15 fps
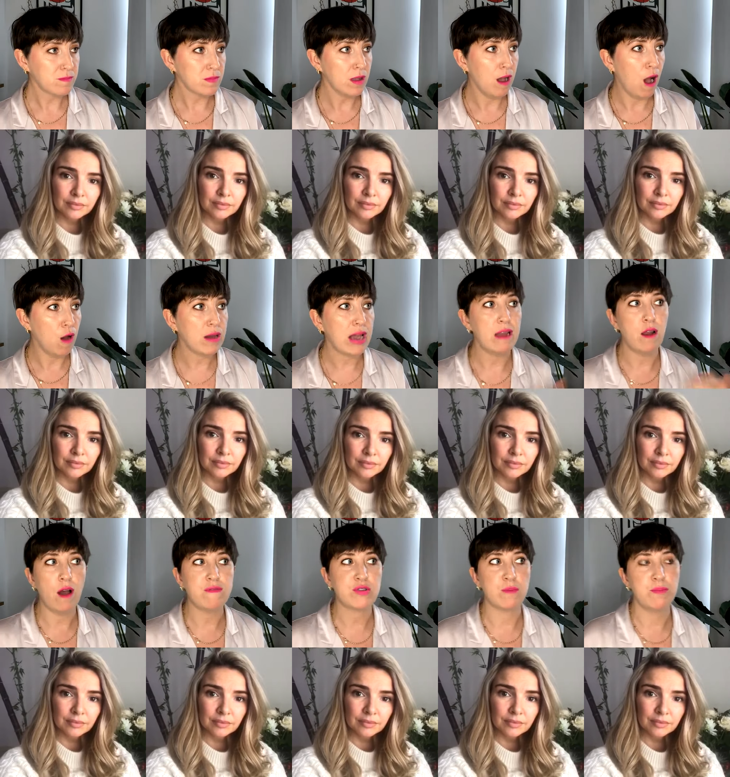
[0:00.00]
Speaker 1: okay,
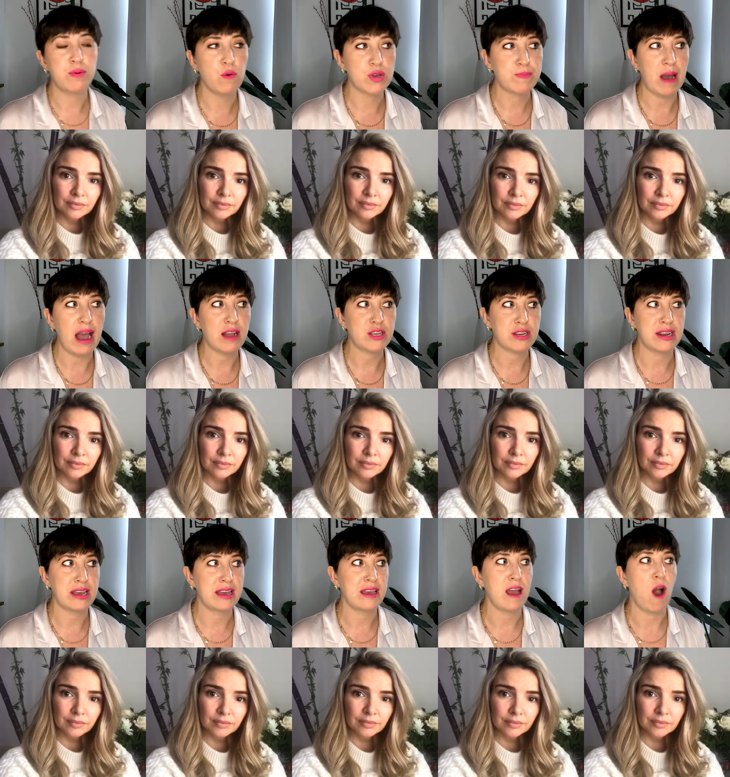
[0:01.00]
life's on pause, but
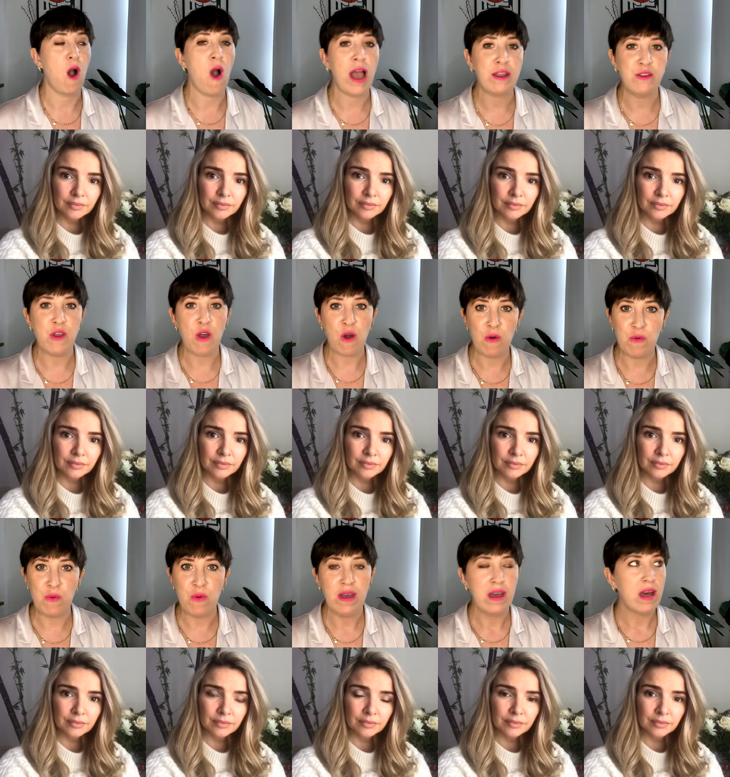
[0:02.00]
actually, I
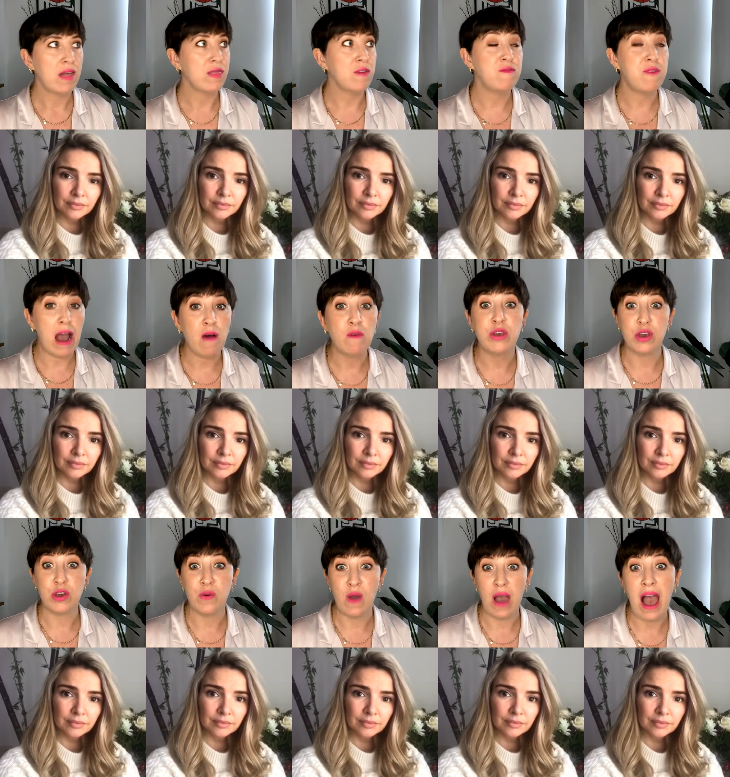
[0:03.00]
know the
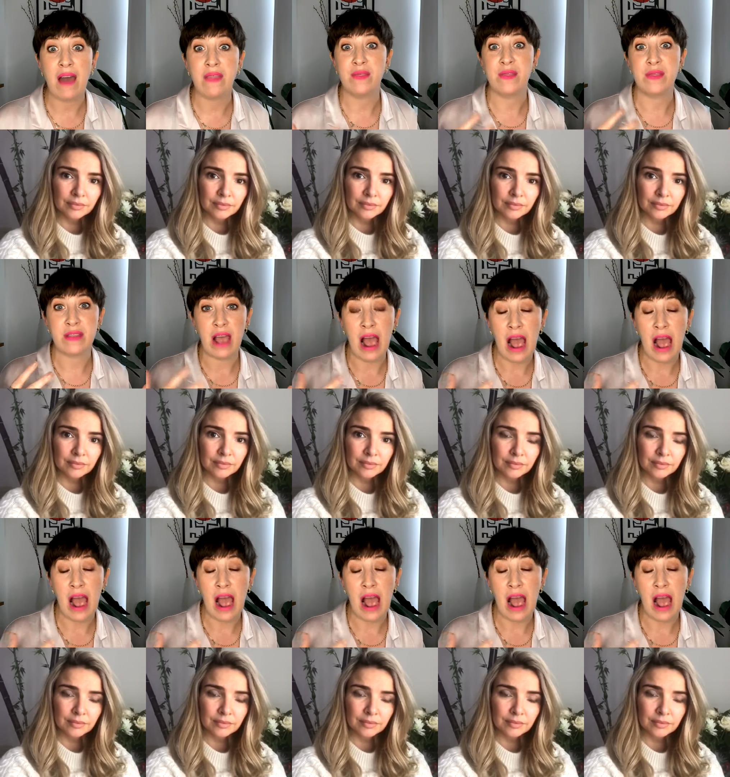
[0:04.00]
value and how